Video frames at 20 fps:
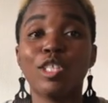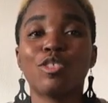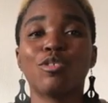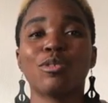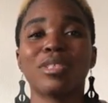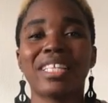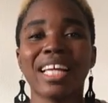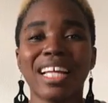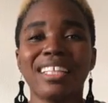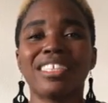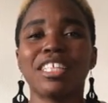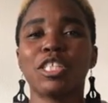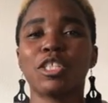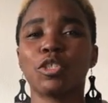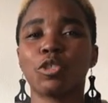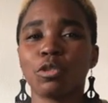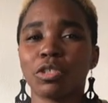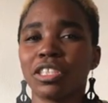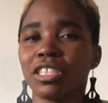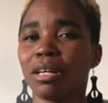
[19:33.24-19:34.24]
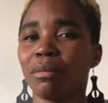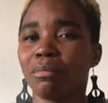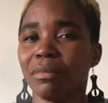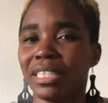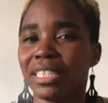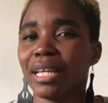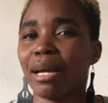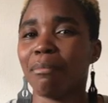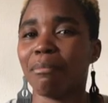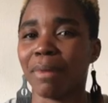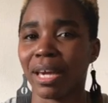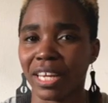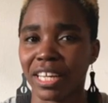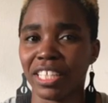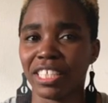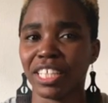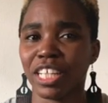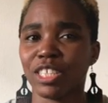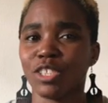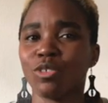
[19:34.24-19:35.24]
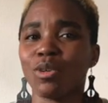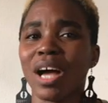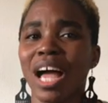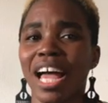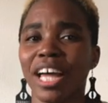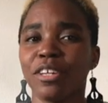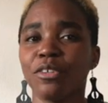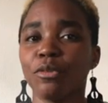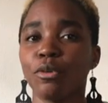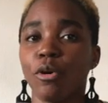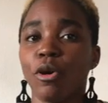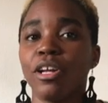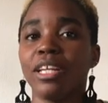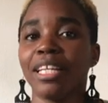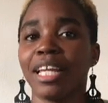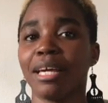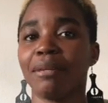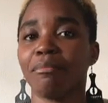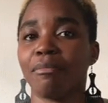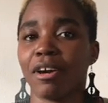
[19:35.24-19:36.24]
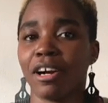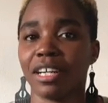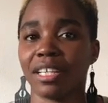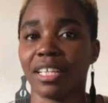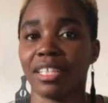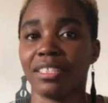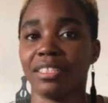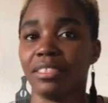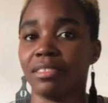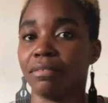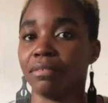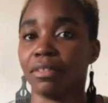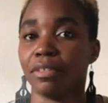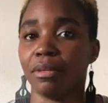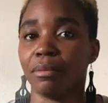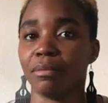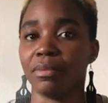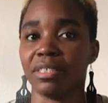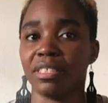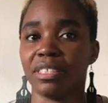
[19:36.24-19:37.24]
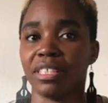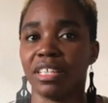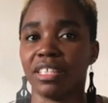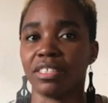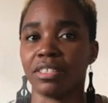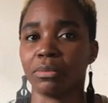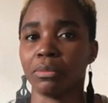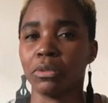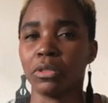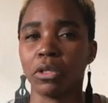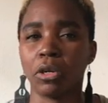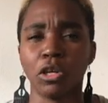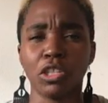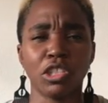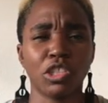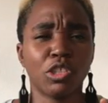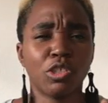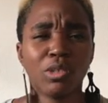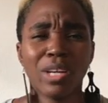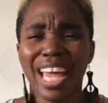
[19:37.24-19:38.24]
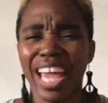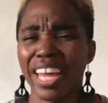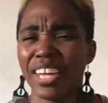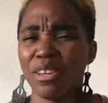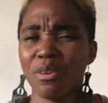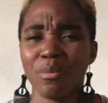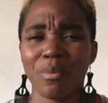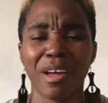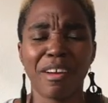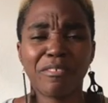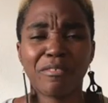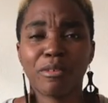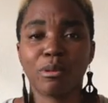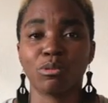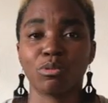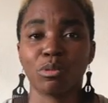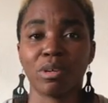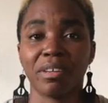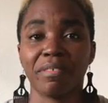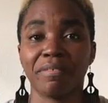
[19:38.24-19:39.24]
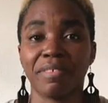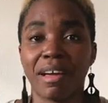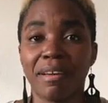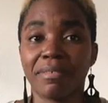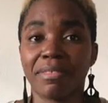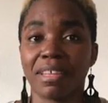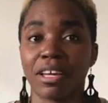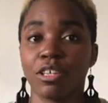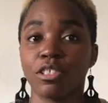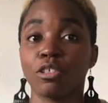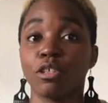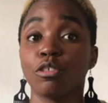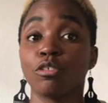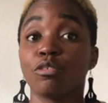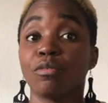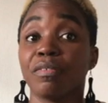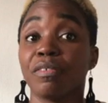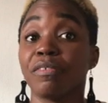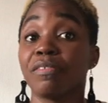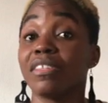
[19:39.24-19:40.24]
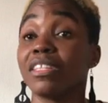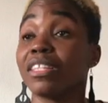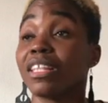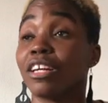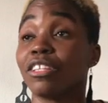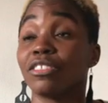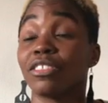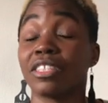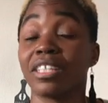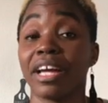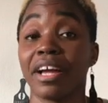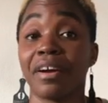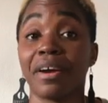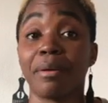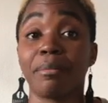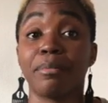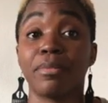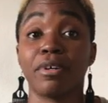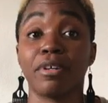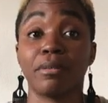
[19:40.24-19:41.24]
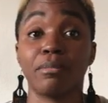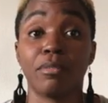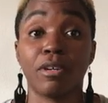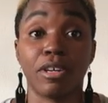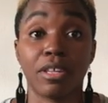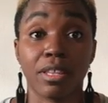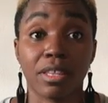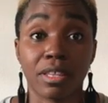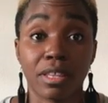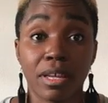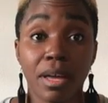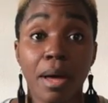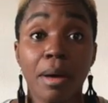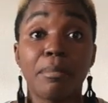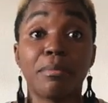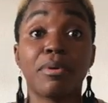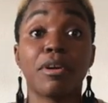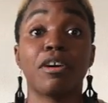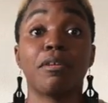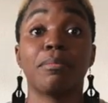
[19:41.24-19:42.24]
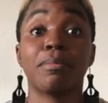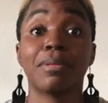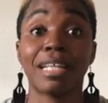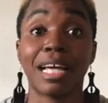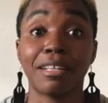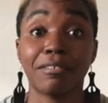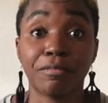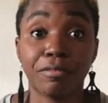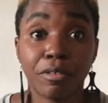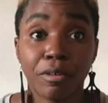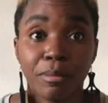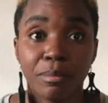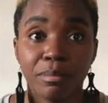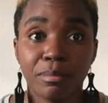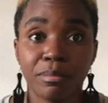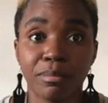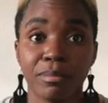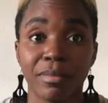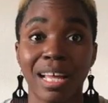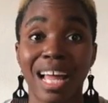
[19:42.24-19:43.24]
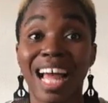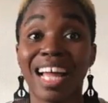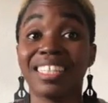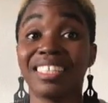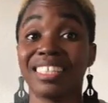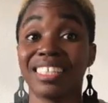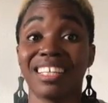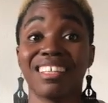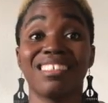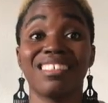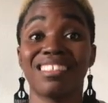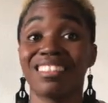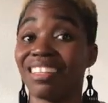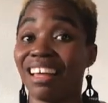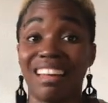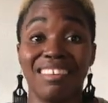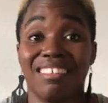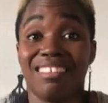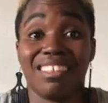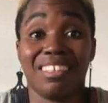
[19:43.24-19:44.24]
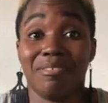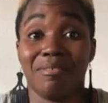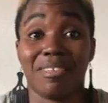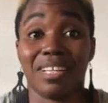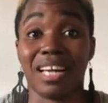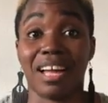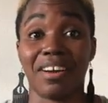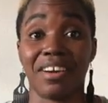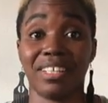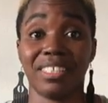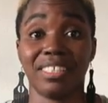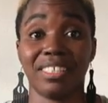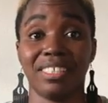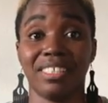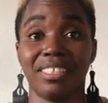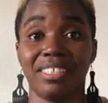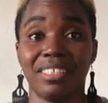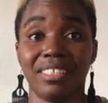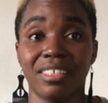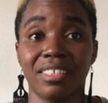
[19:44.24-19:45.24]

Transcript: To get a social media manager to handle online marketing for your business will cost you anywhere from 25,000 to 50,000 naira per month per platform, and sales are not even guaranteed.